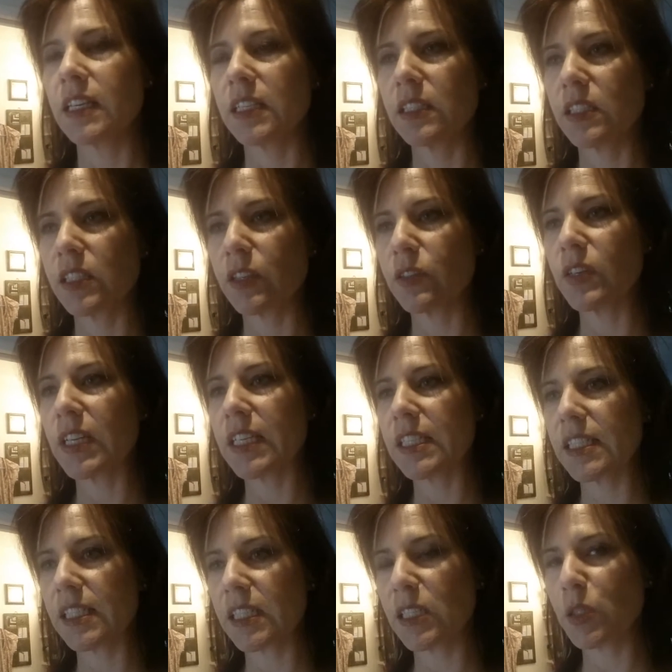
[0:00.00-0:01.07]
as soon
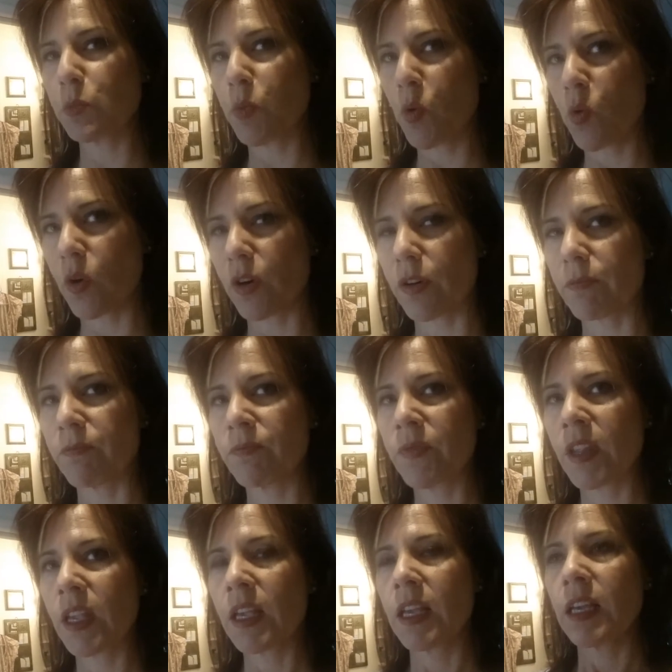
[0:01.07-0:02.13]
as it is born.
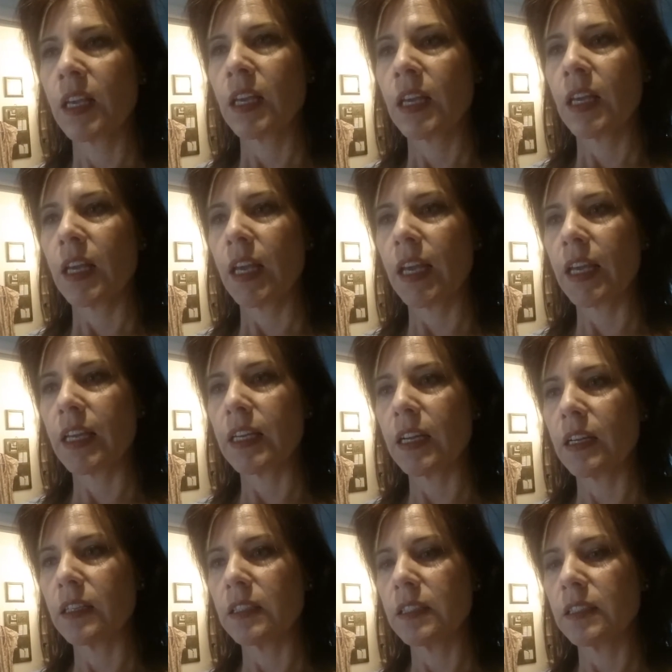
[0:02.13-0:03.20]

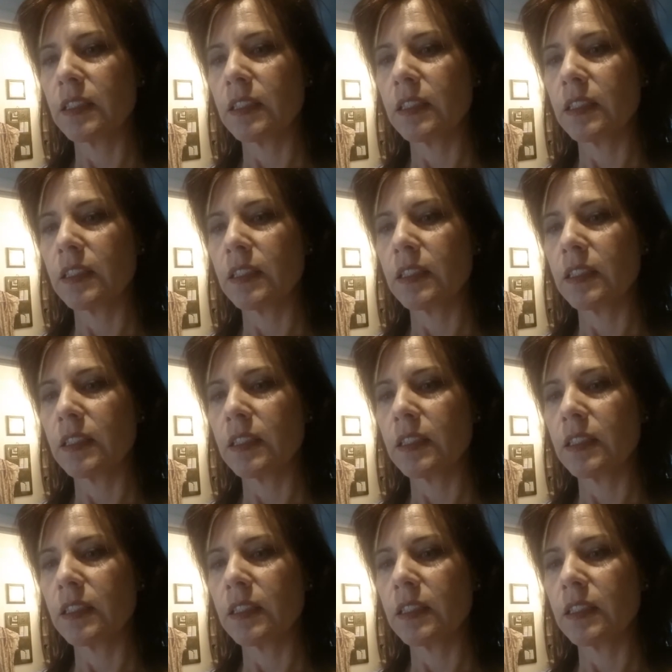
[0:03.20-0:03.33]
And